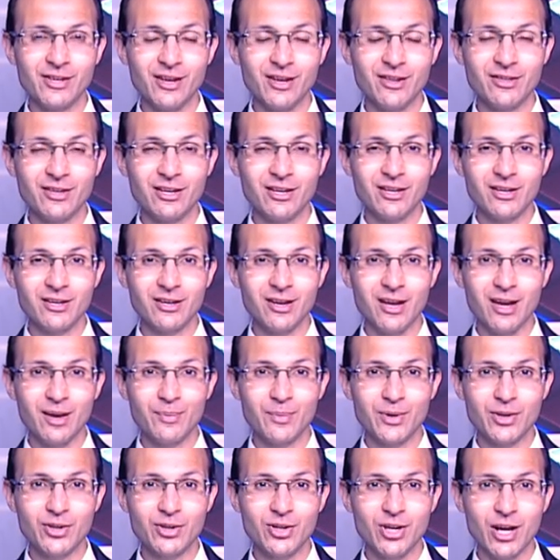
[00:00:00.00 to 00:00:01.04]
on the
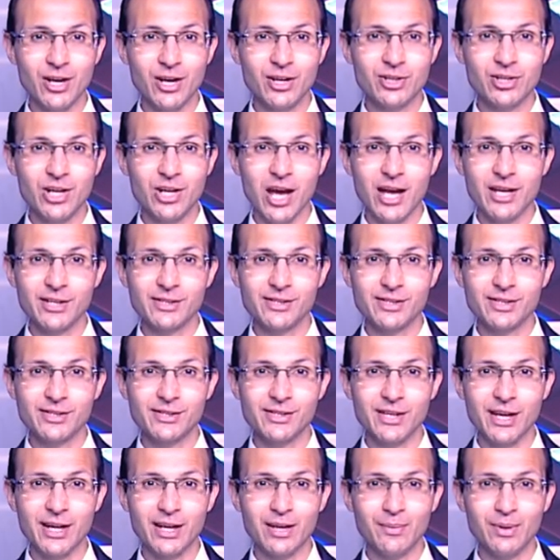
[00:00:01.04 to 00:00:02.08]
climate change and
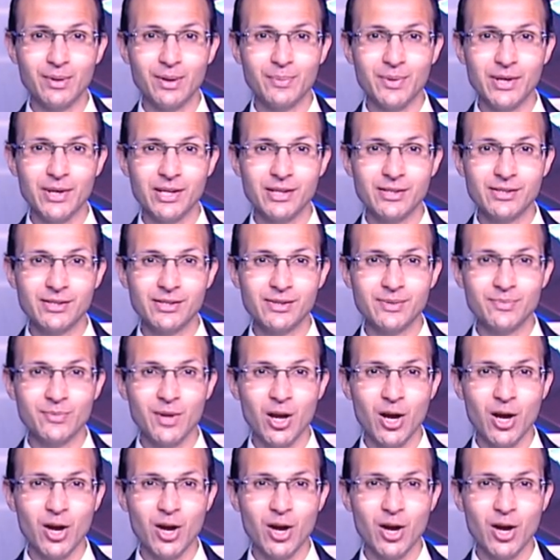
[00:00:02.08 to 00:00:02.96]
sustainable peace.